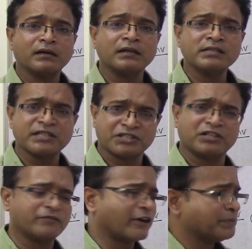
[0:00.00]
in
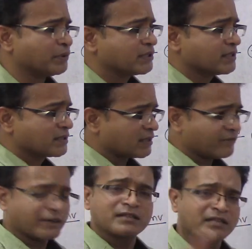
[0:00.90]
cystic fibrosis, say
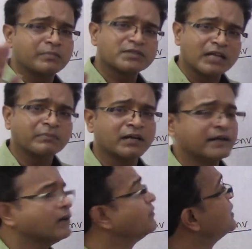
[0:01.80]
for example, some kind of